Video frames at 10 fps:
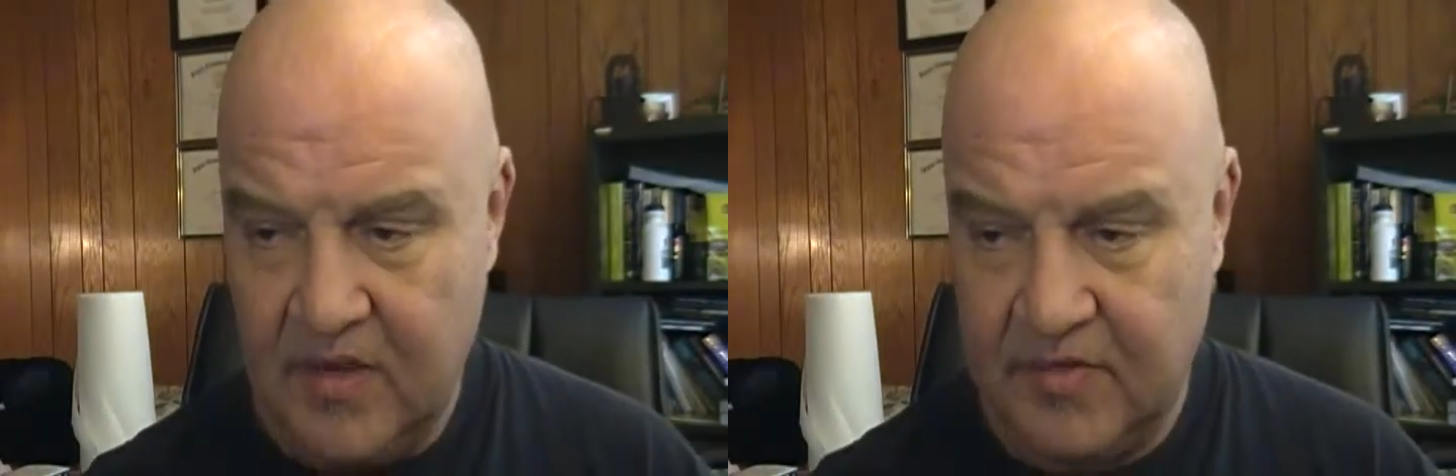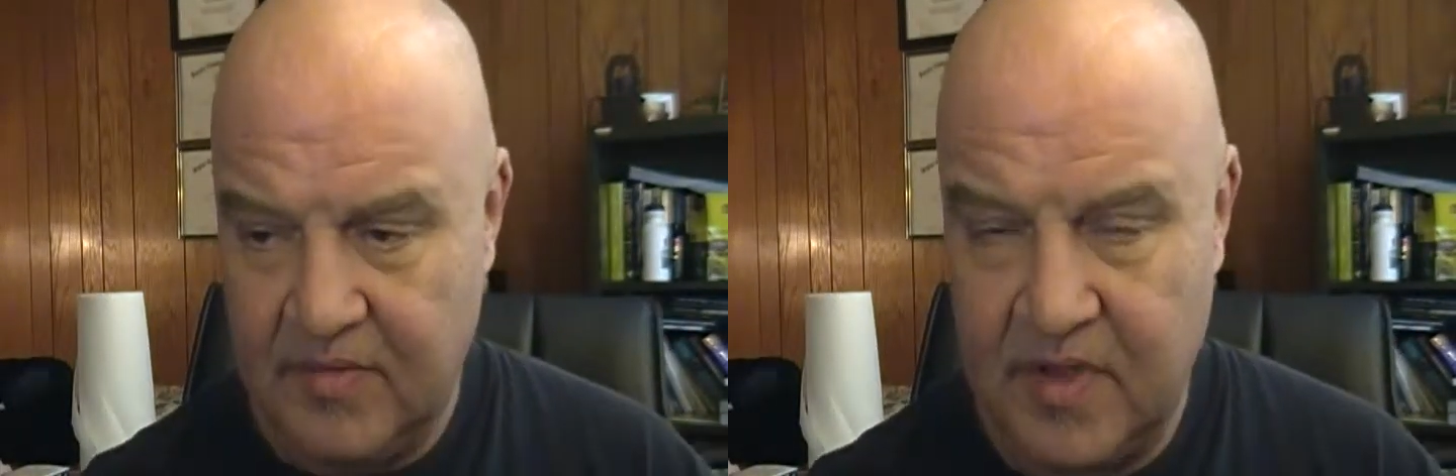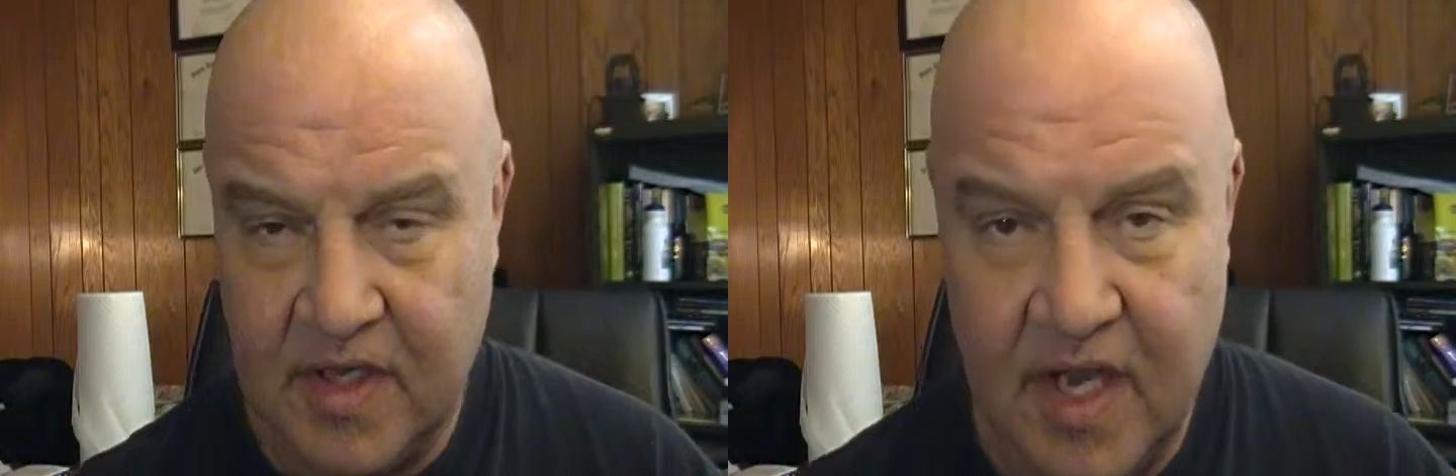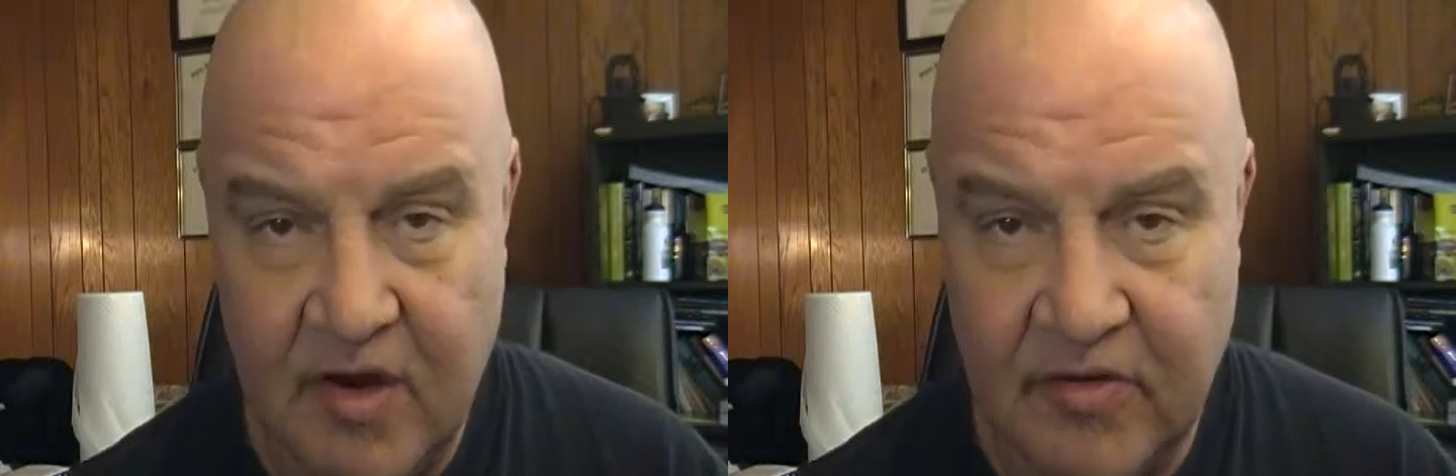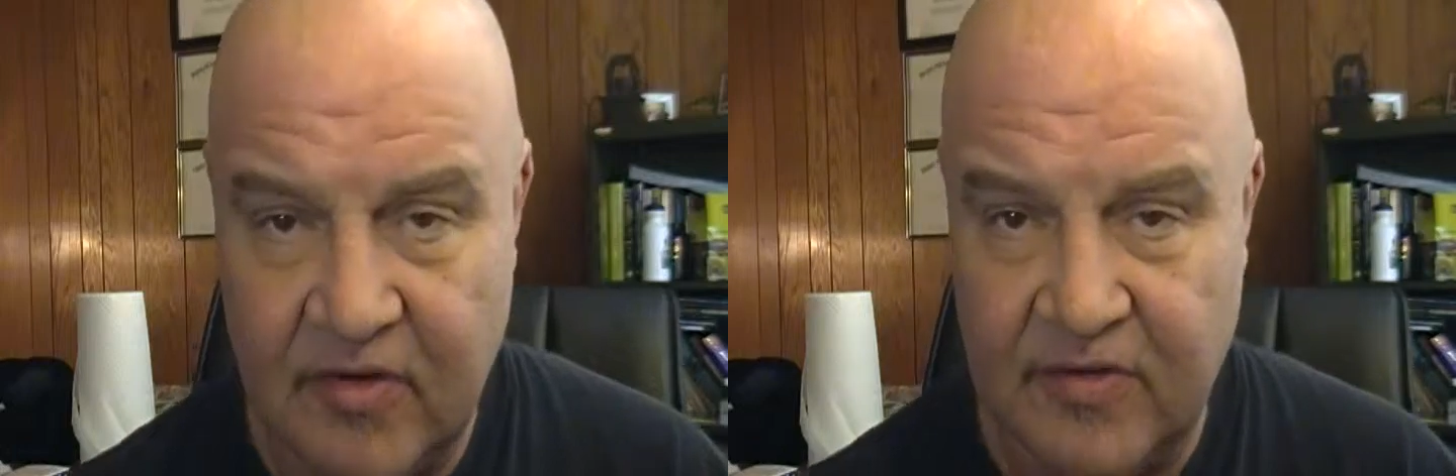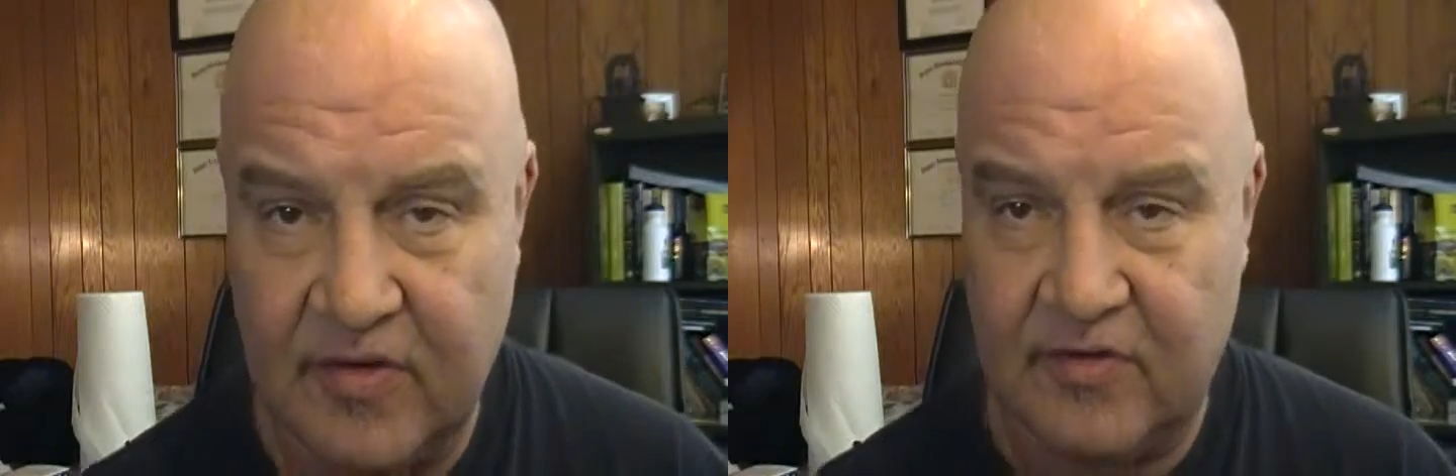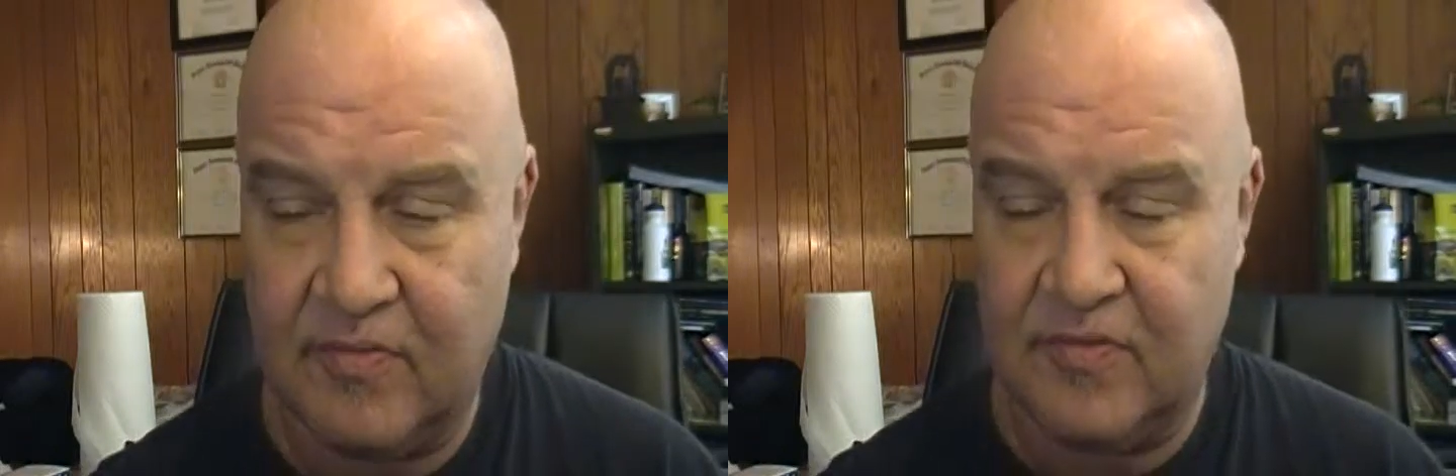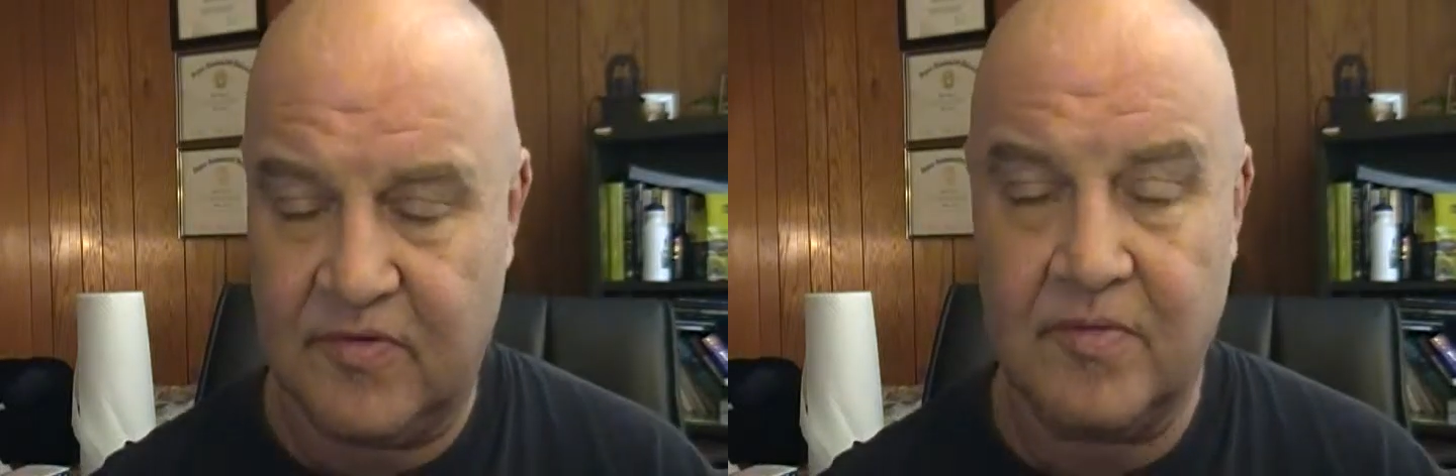Some of the
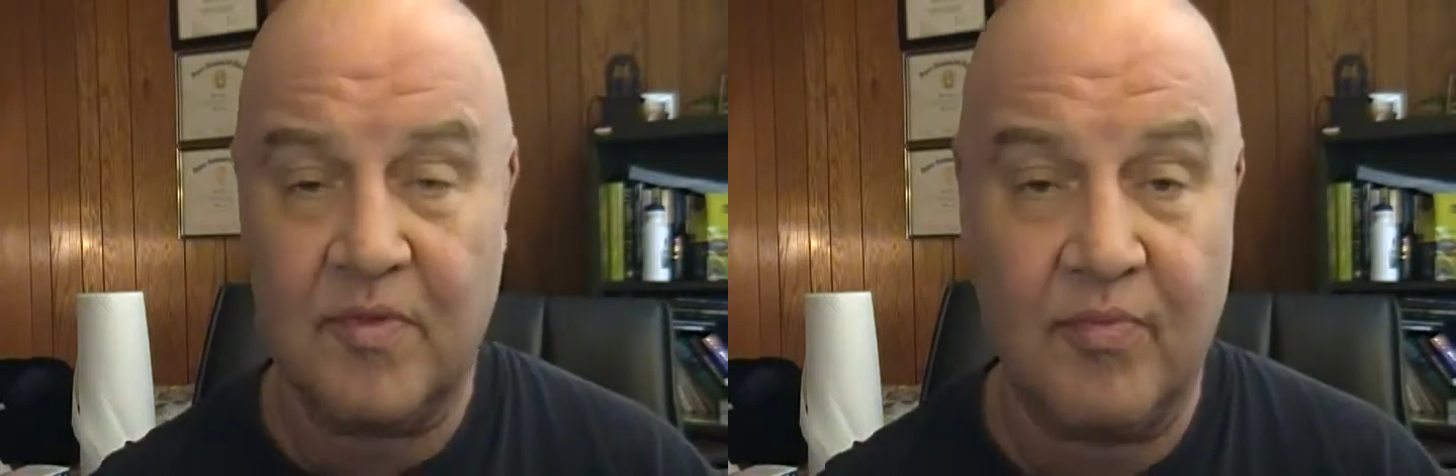characteristics, some of